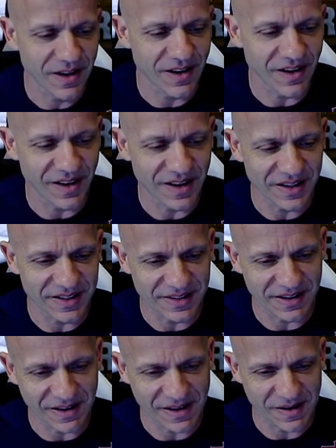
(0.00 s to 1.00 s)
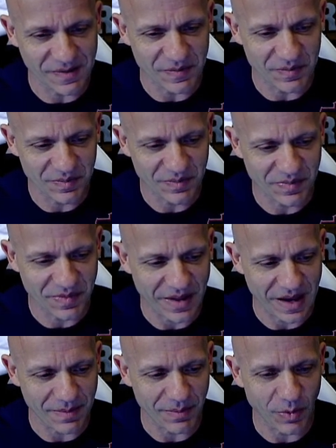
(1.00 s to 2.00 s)
on
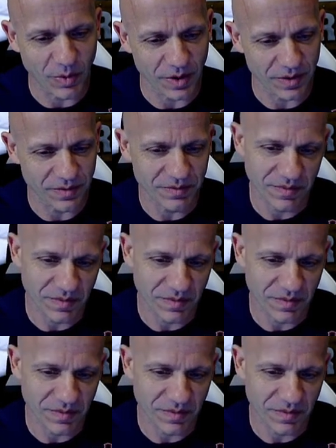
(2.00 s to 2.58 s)
that port,